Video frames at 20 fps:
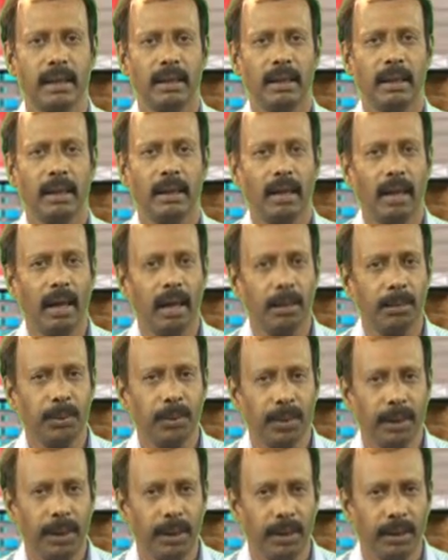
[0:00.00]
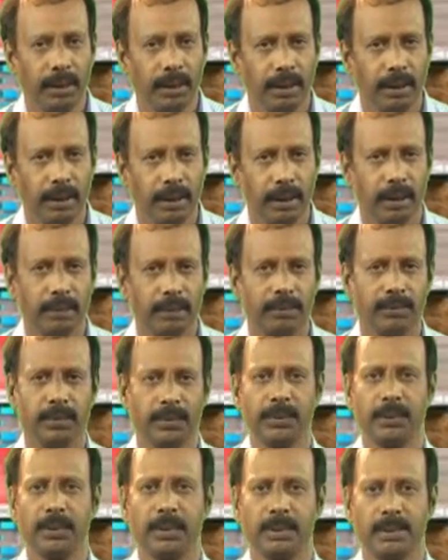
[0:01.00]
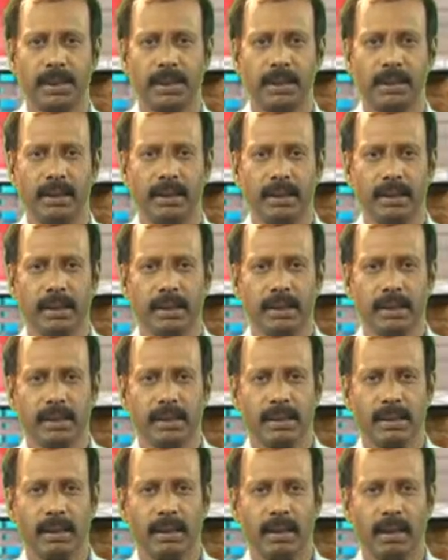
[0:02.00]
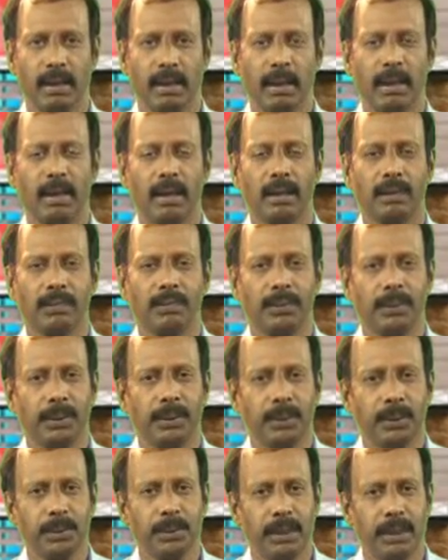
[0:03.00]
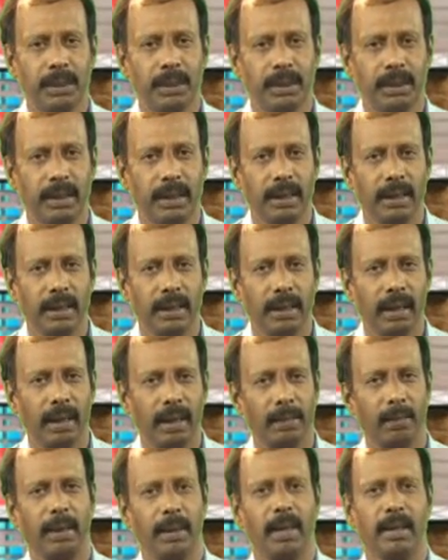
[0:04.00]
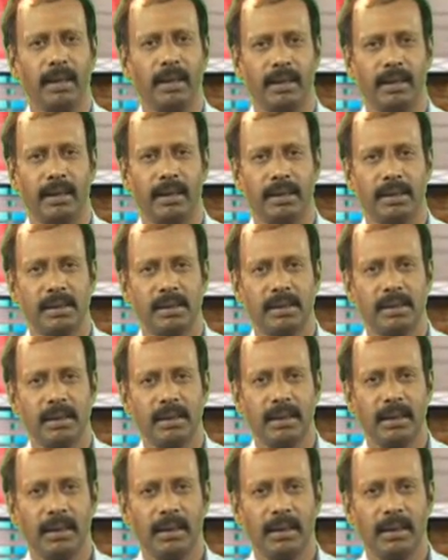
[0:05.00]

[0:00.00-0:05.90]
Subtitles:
the laboratory of photosynthesis or photosynthetic apparatus.